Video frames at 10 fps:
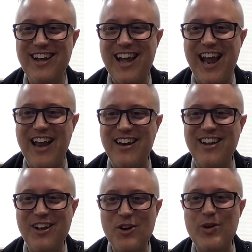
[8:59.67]
And
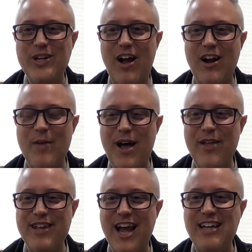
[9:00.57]
we talk
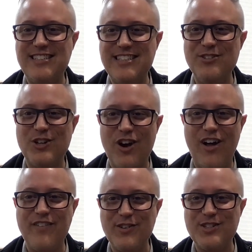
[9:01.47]
about the ideal
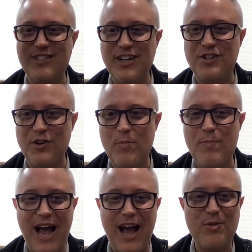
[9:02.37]
conversational
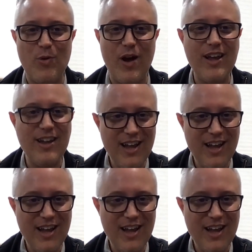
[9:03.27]
pathway,